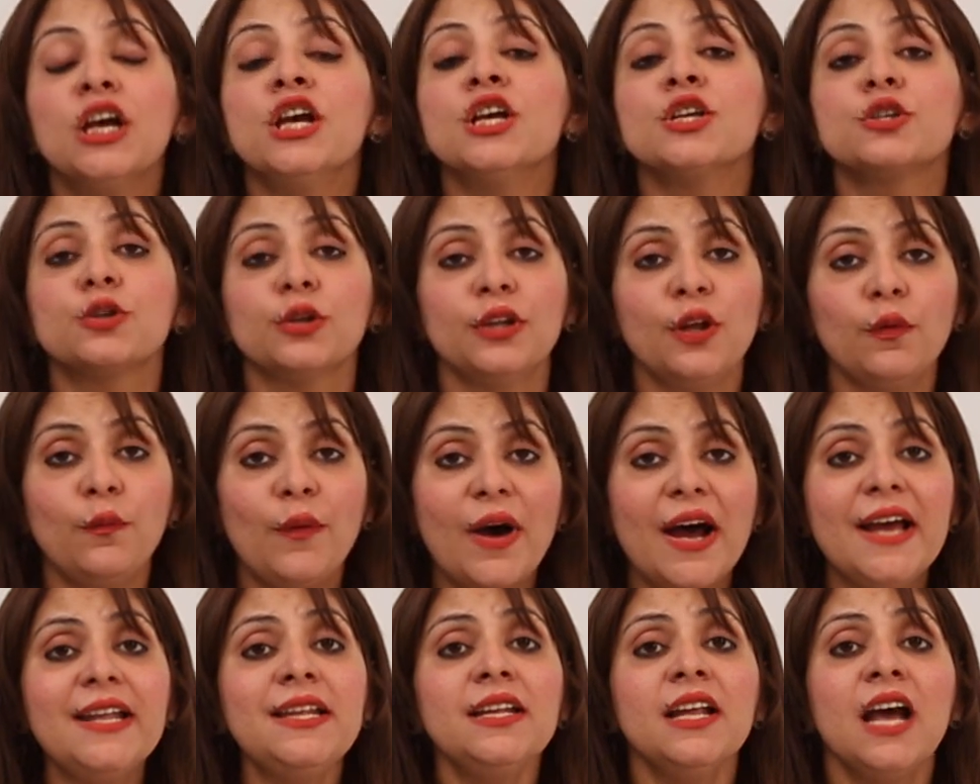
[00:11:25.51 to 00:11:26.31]
So the
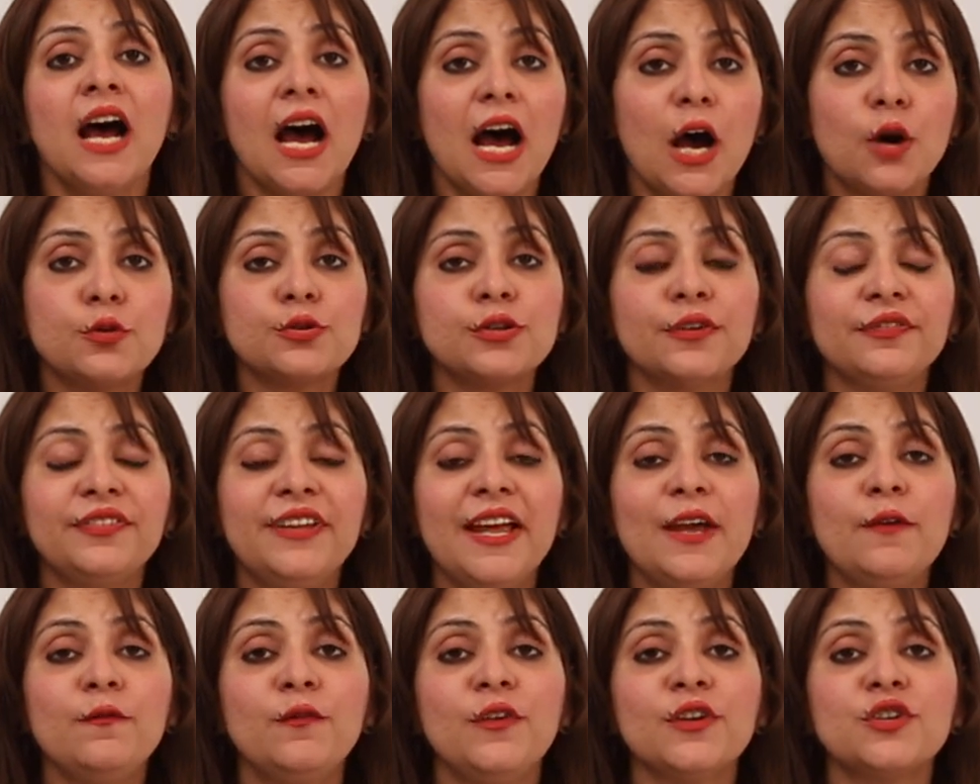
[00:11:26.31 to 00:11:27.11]
one out of
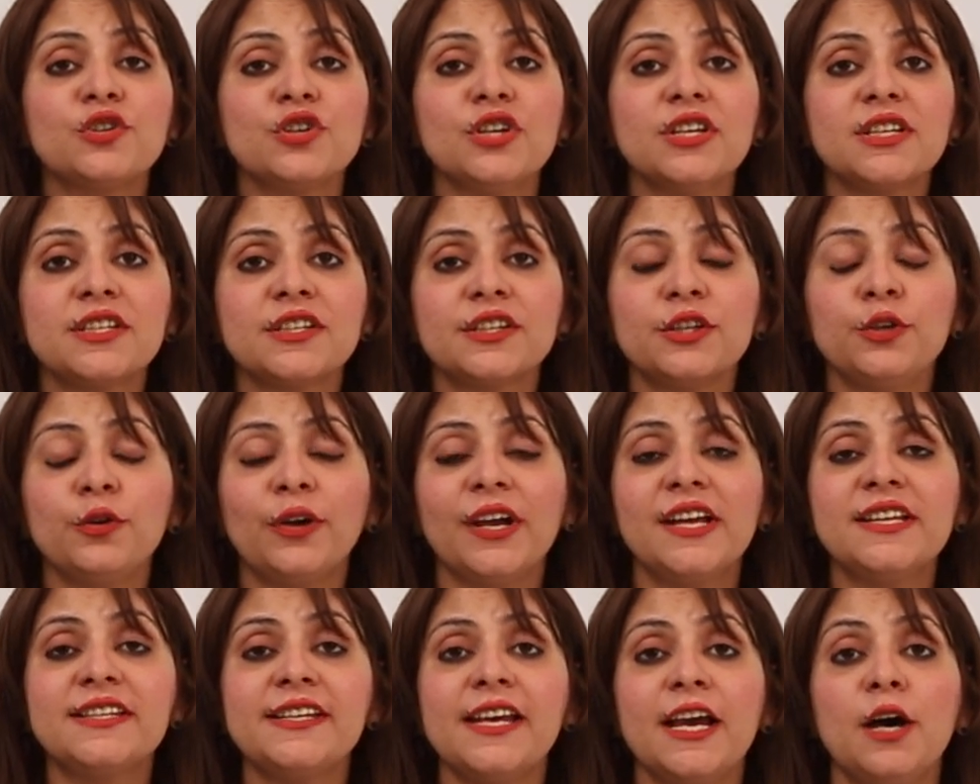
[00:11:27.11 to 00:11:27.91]
them which is, you
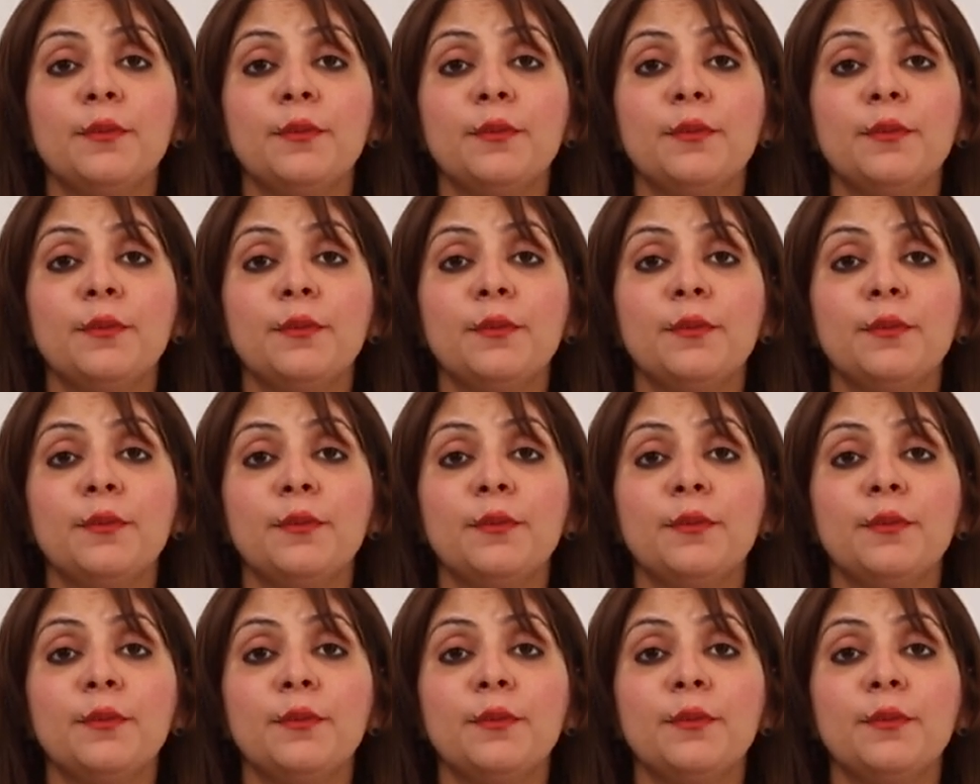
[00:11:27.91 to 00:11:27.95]
can say,